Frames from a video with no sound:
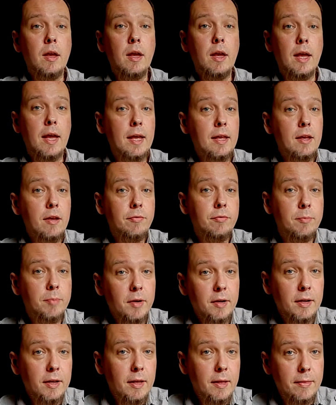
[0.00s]
Hey
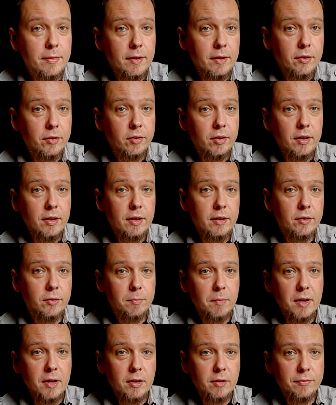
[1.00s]
everybody, this is
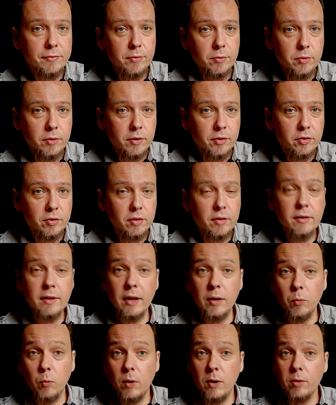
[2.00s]
Mike Ferguson
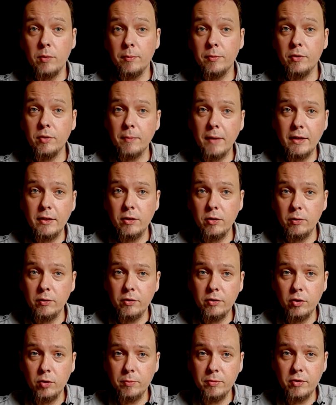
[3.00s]
and welcome to my
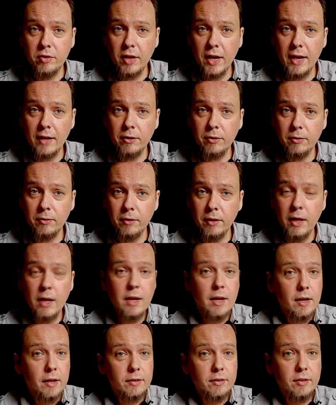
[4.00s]
YouTube channel.
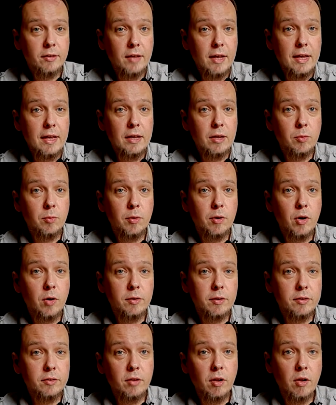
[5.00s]
Today we're going to
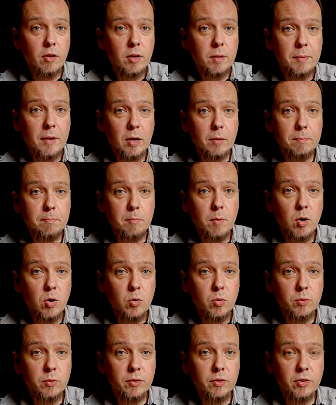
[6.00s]
talk about
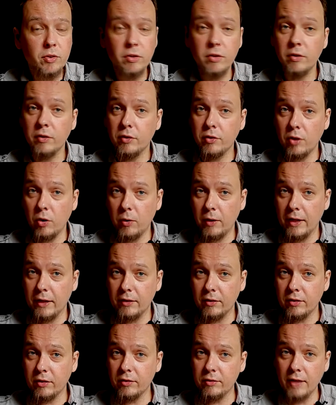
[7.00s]
modes, so
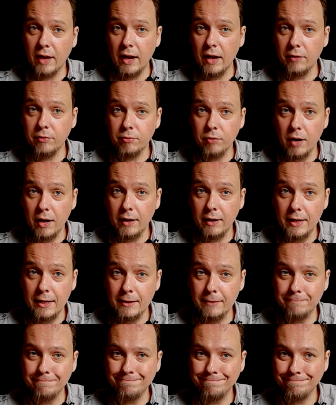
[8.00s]
let's dive right
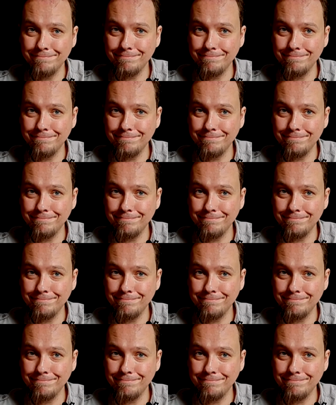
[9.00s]
in.